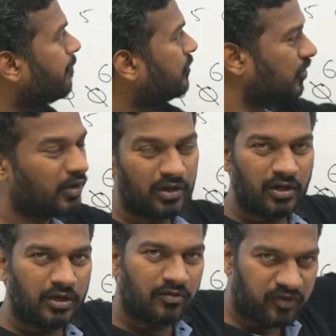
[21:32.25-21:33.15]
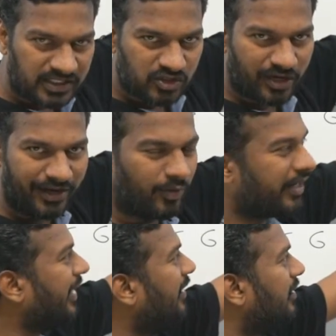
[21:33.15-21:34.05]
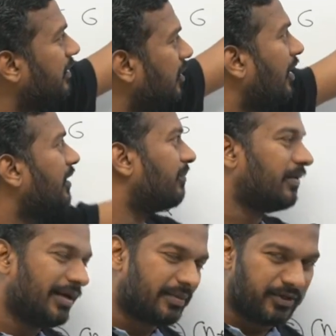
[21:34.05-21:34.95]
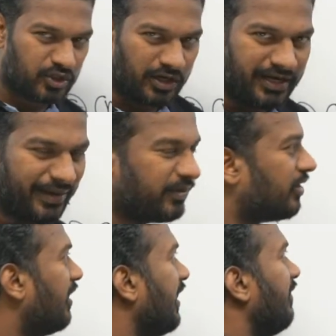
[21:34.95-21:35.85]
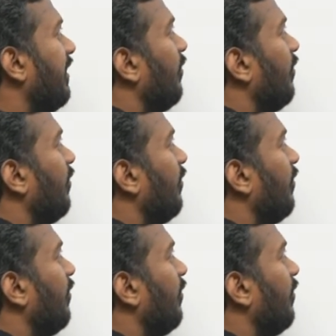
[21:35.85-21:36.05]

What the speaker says: So first try working thought. Maybe let me show you naive thought anyway.